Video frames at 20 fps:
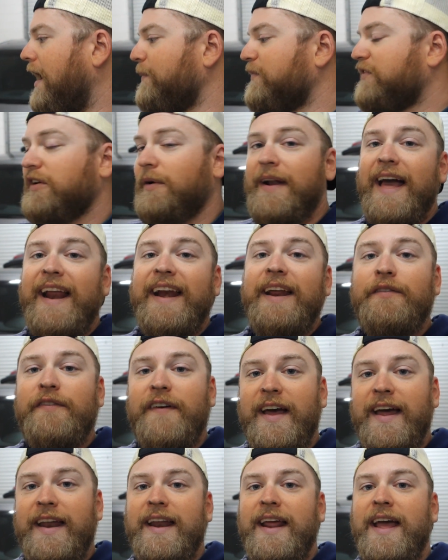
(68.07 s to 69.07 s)
So in any
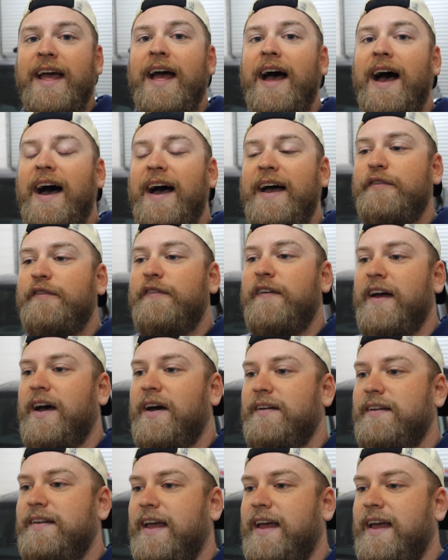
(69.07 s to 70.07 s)
event, I
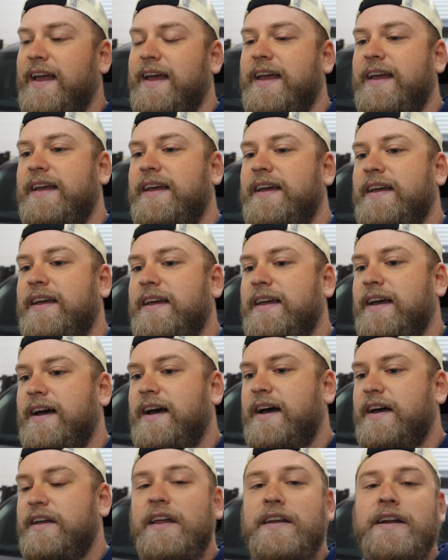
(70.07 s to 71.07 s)
found
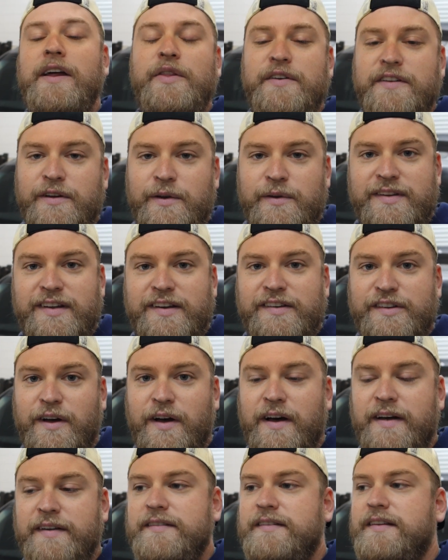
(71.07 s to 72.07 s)
another used
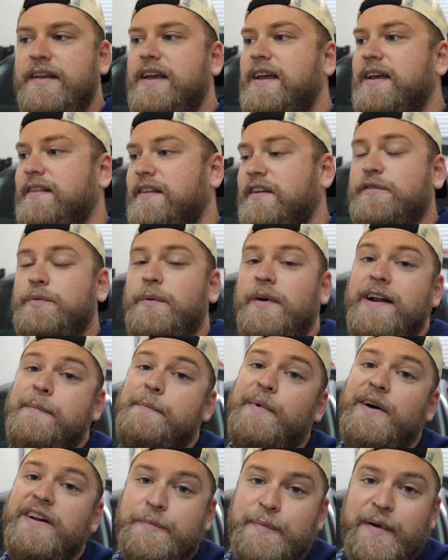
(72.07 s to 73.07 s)
exhaust, this one in
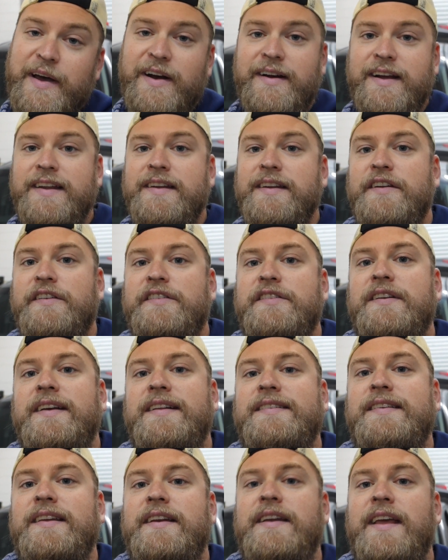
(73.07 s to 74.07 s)
much better condition.
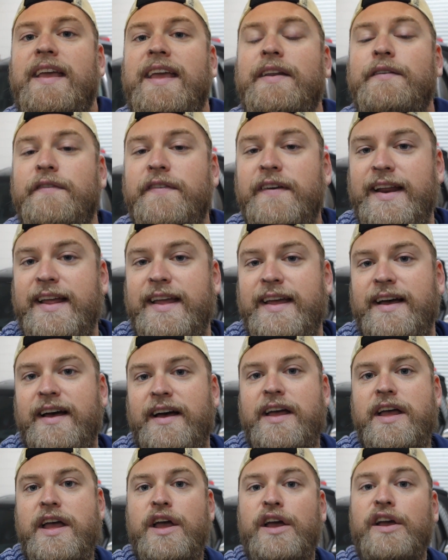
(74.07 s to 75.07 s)
It's an
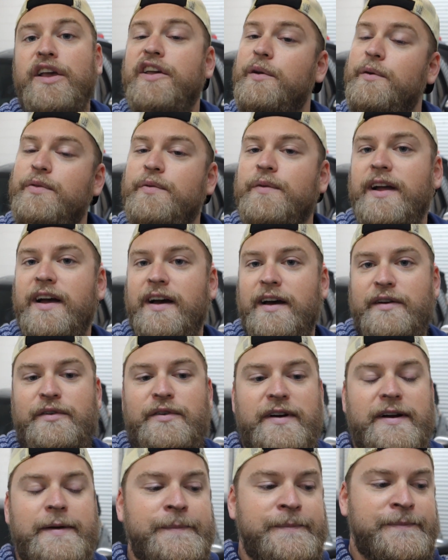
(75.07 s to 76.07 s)
Invidia
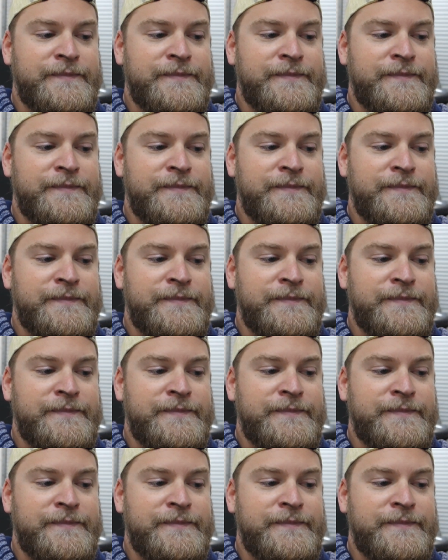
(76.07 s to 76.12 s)
Q300.